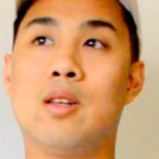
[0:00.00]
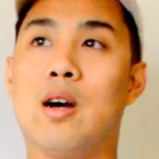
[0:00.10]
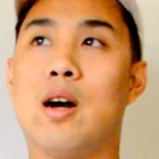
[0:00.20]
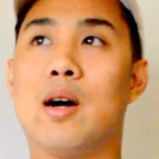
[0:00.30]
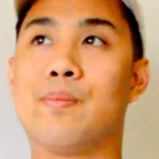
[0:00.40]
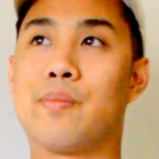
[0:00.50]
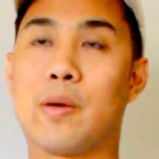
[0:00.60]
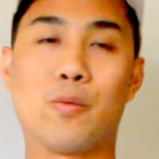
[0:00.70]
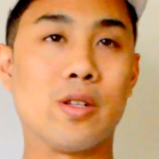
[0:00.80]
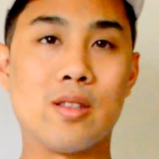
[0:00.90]

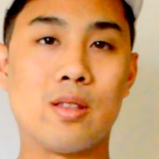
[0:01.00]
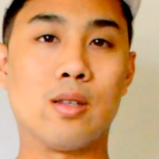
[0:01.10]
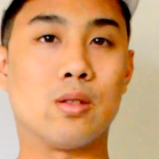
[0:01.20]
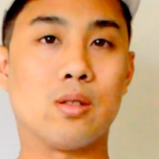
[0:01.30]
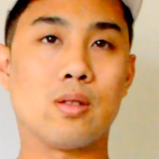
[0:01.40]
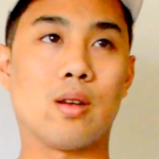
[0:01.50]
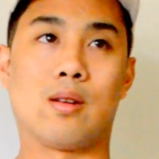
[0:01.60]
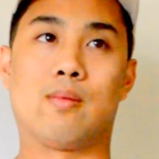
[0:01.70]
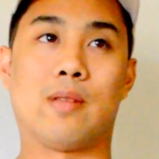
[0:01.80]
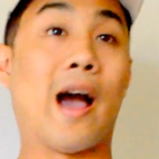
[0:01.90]
And one of the things
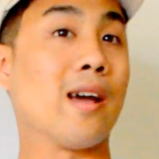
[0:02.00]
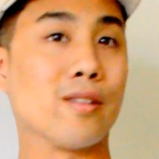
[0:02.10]
that I